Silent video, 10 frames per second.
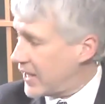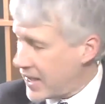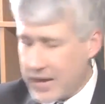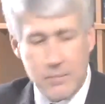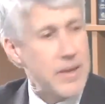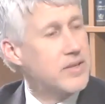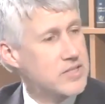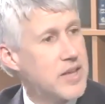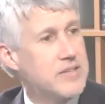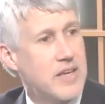Hey, it makes
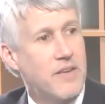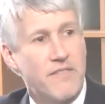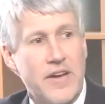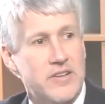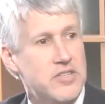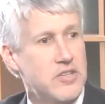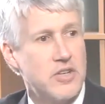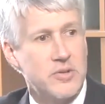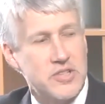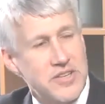sense. It affects,
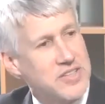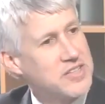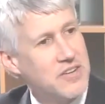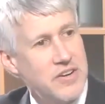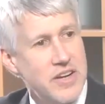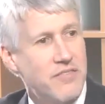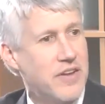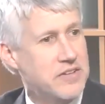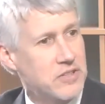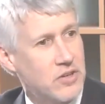you know, sensitivity, it affects